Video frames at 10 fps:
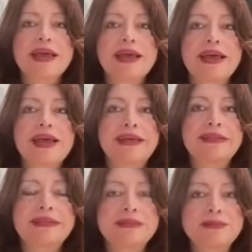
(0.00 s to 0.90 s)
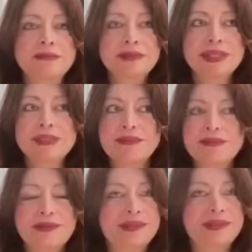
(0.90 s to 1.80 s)
And in the
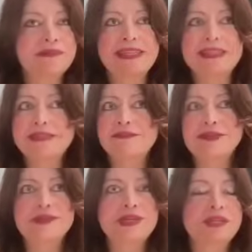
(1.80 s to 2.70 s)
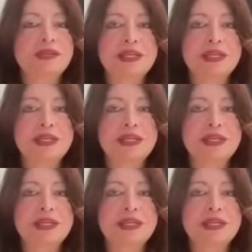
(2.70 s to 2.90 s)
in the recent few years,